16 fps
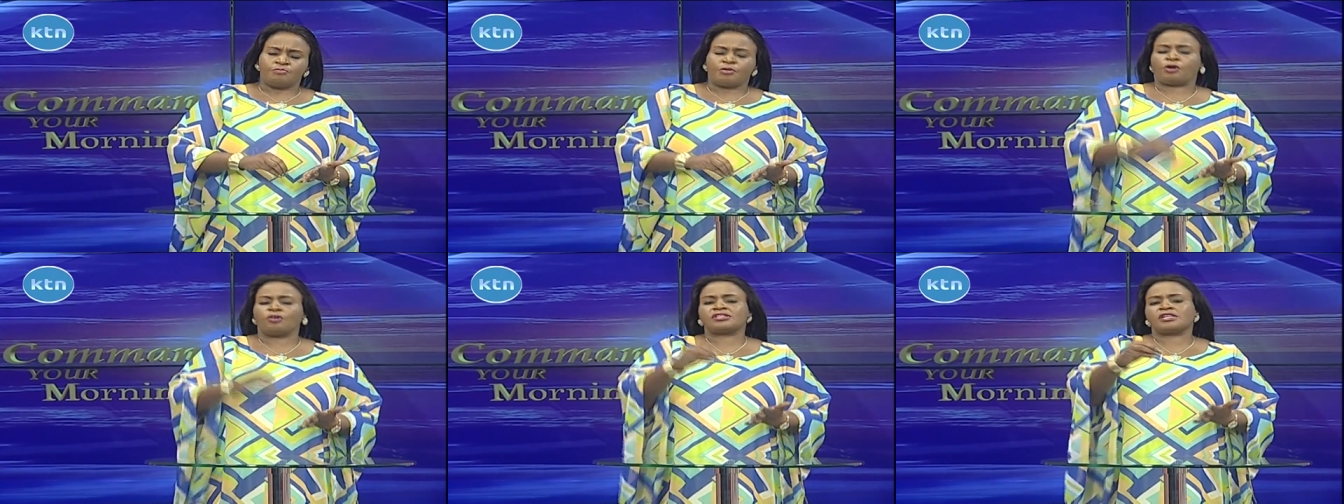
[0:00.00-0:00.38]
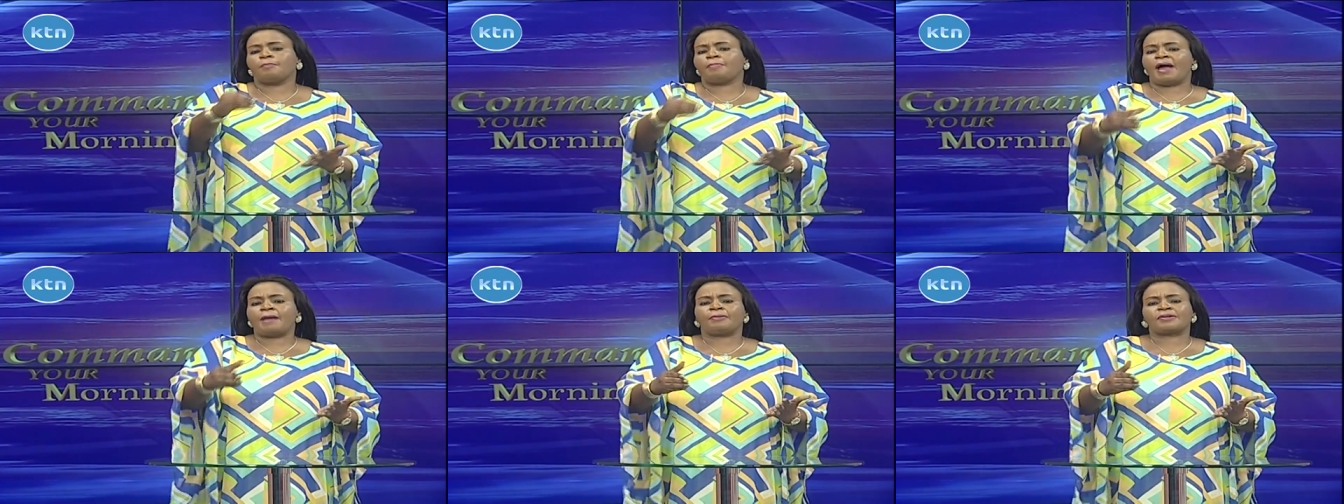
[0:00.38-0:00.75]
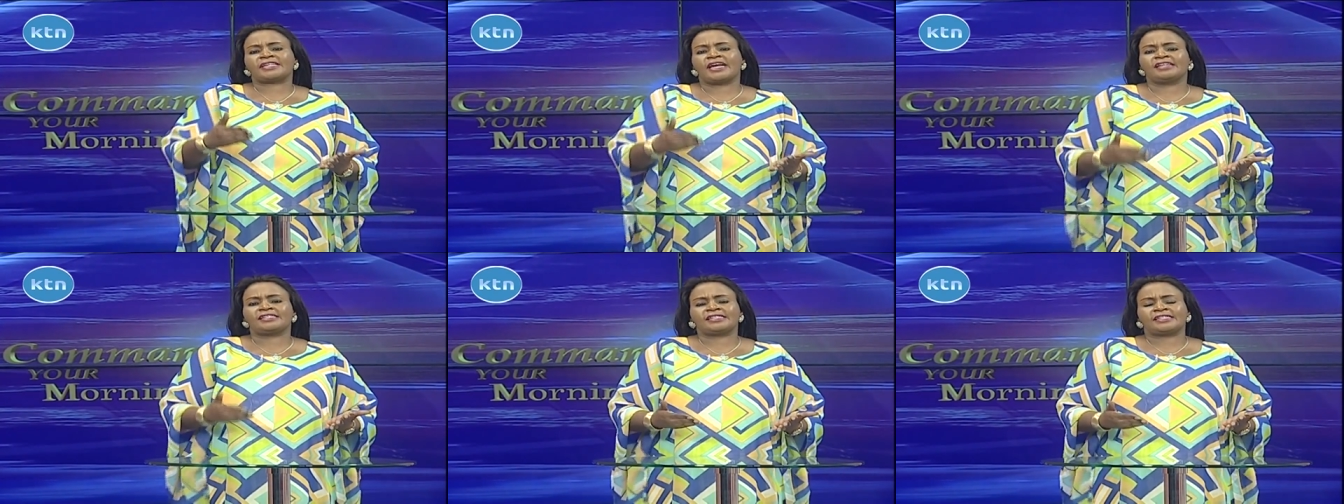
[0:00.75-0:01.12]
because the Bible
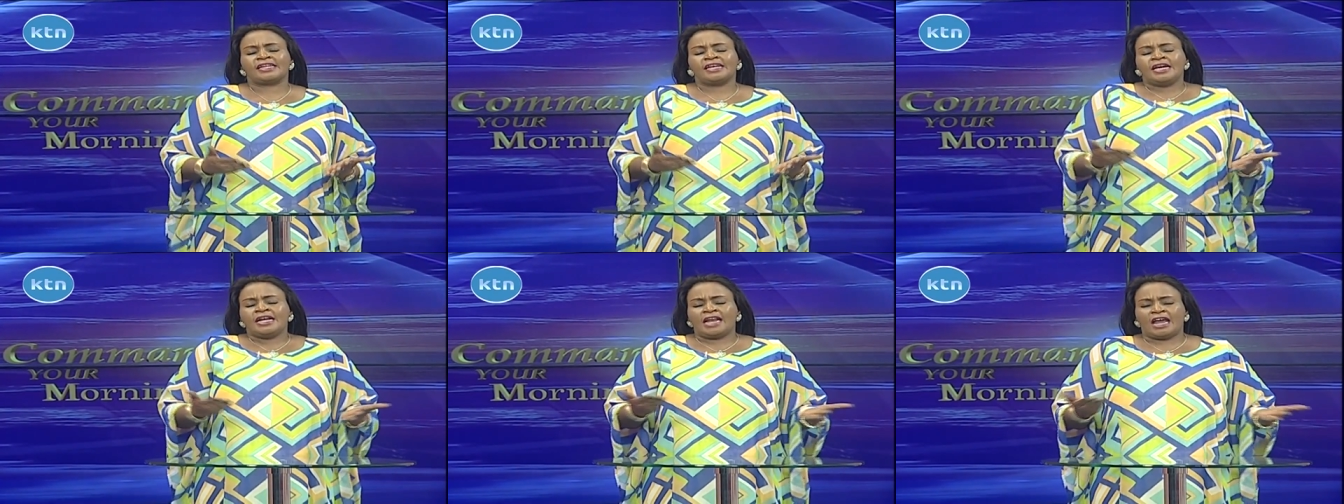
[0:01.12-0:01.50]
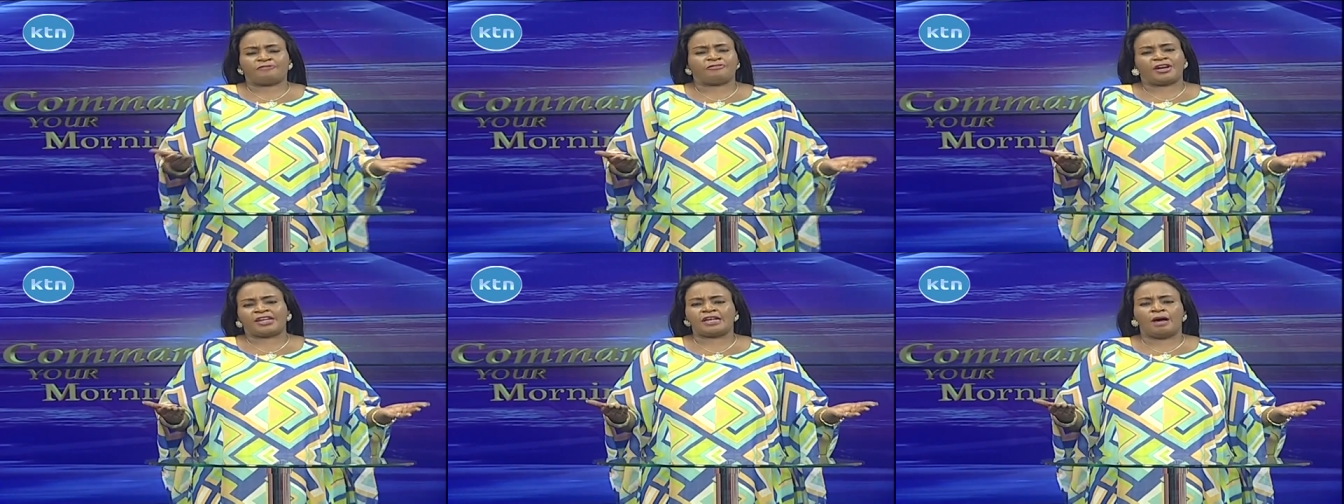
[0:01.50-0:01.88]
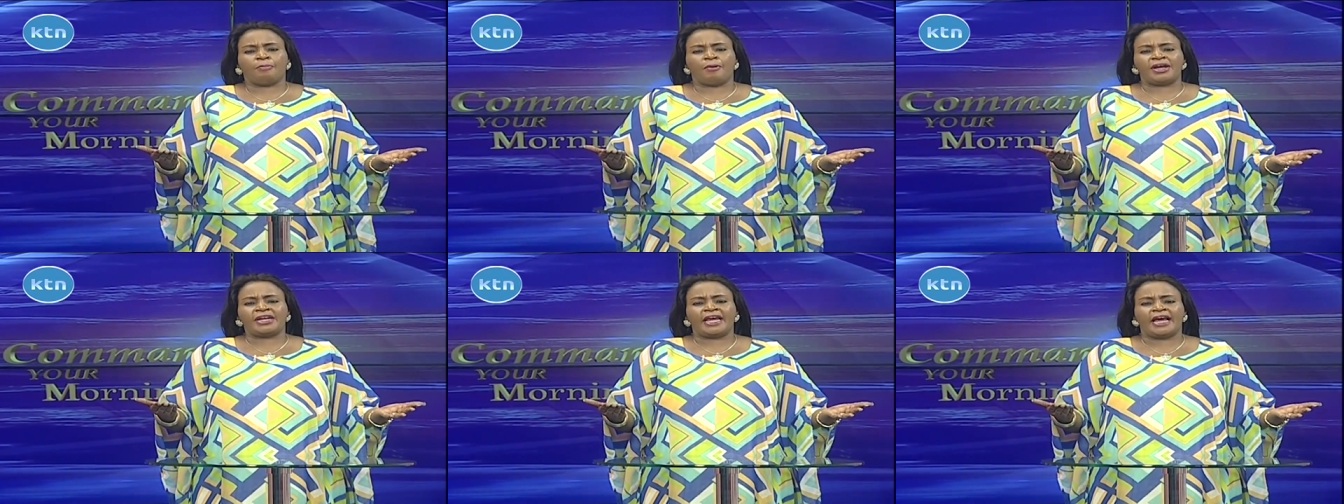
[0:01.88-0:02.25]
says, like for
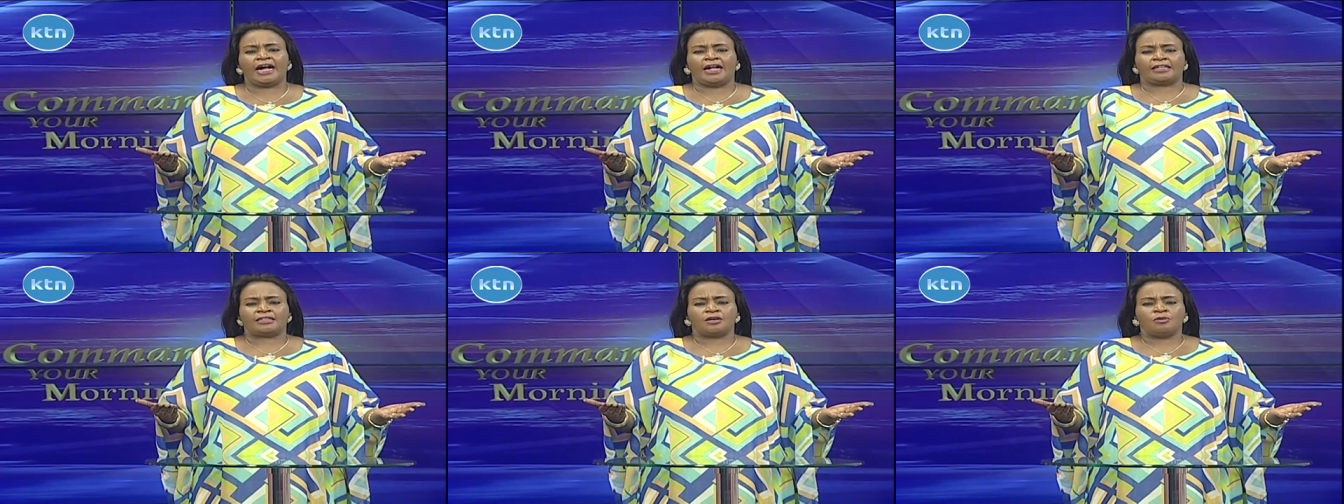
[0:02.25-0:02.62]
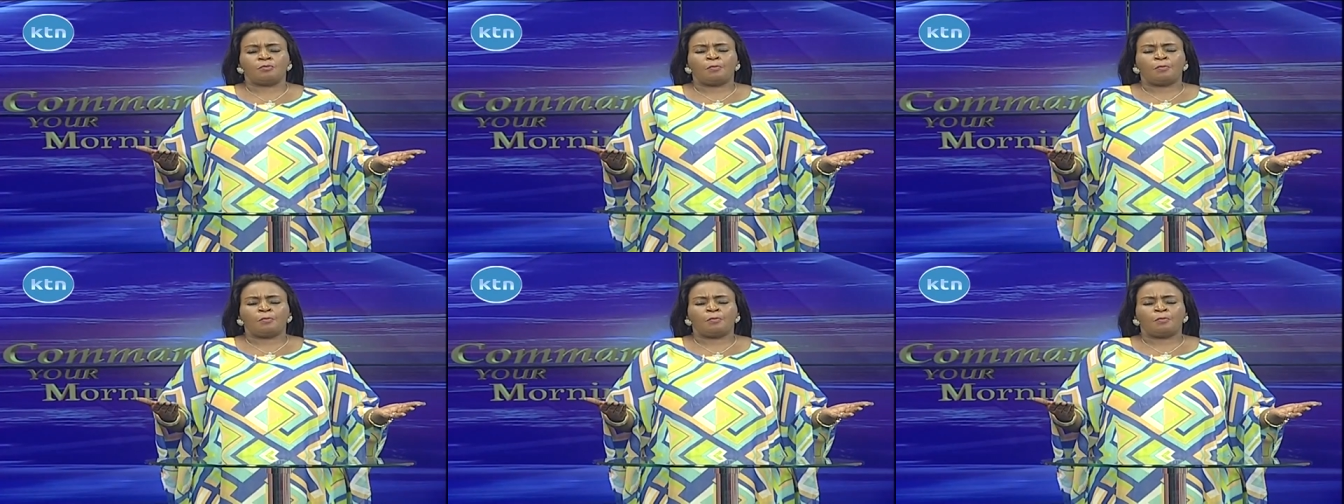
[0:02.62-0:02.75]
example in health,